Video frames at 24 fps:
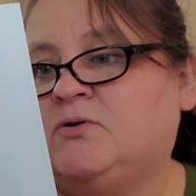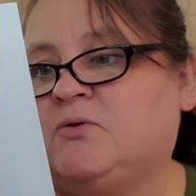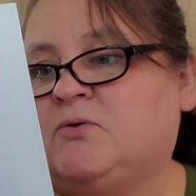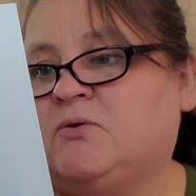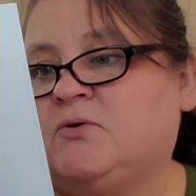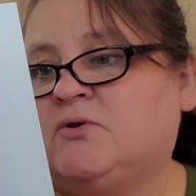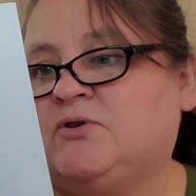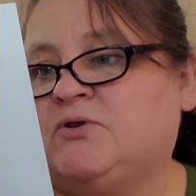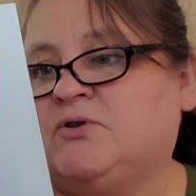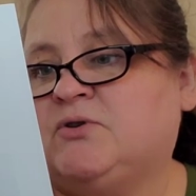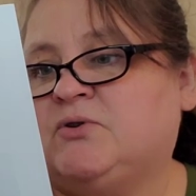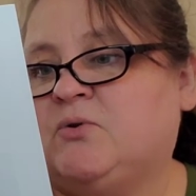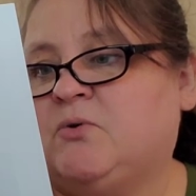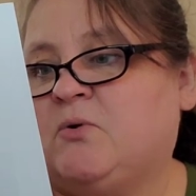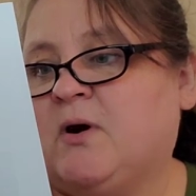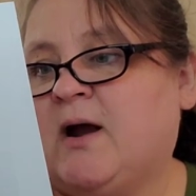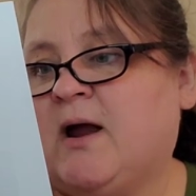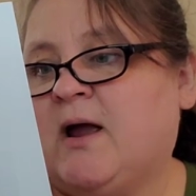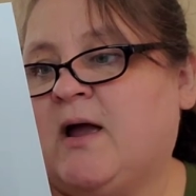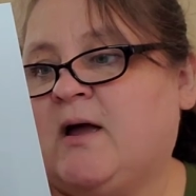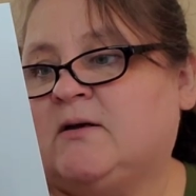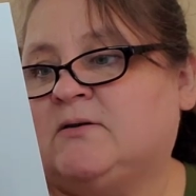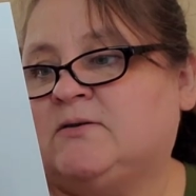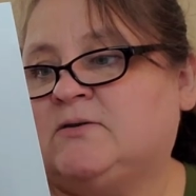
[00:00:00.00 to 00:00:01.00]
or
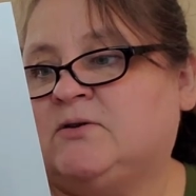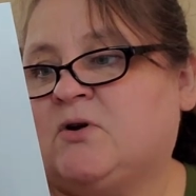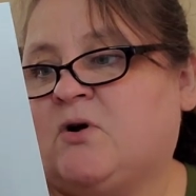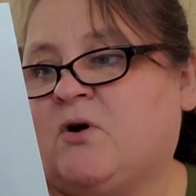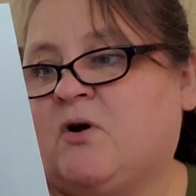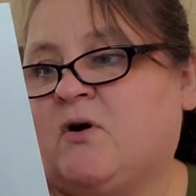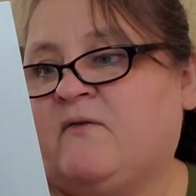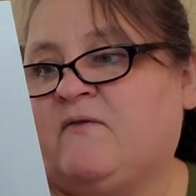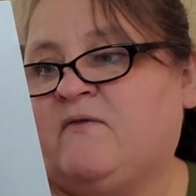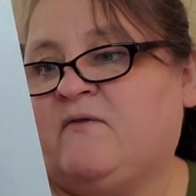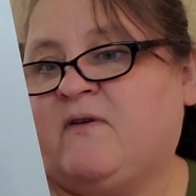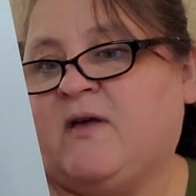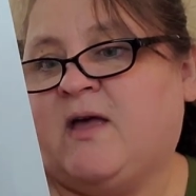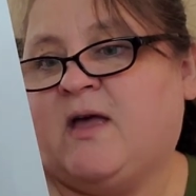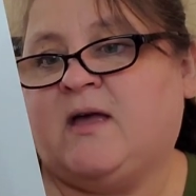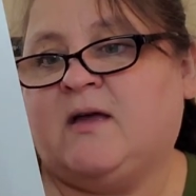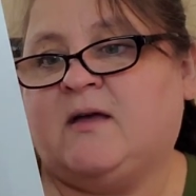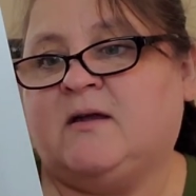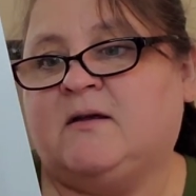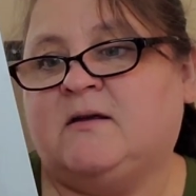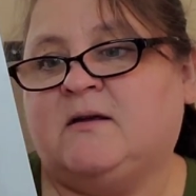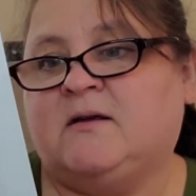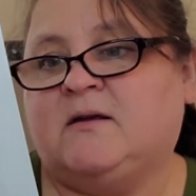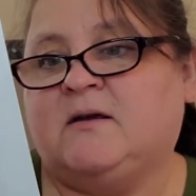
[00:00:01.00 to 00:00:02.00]
storehouse are
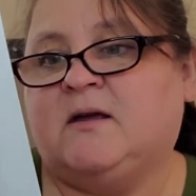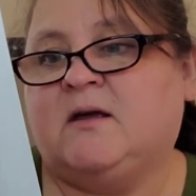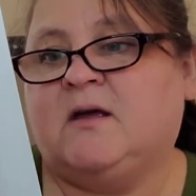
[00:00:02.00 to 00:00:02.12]
fed.